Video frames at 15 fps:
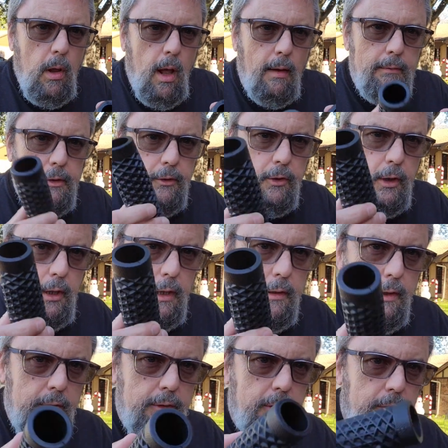obviously
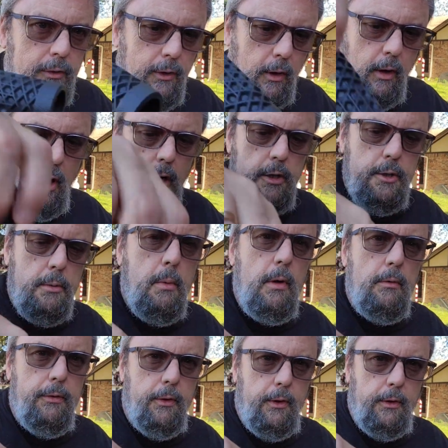this is the larger one
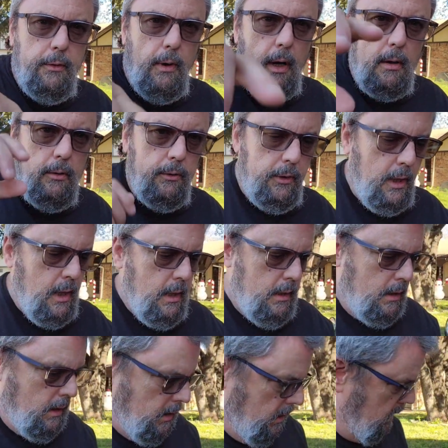for the throttle side,
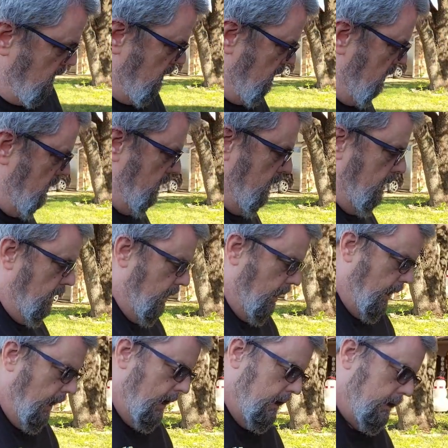
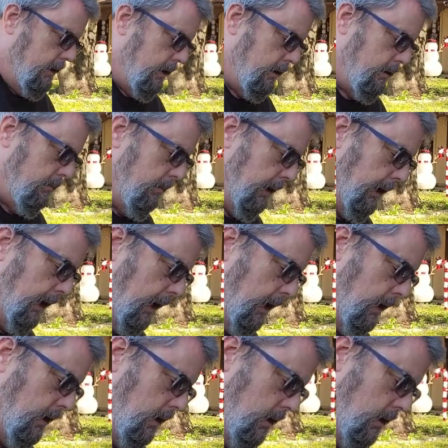and just begin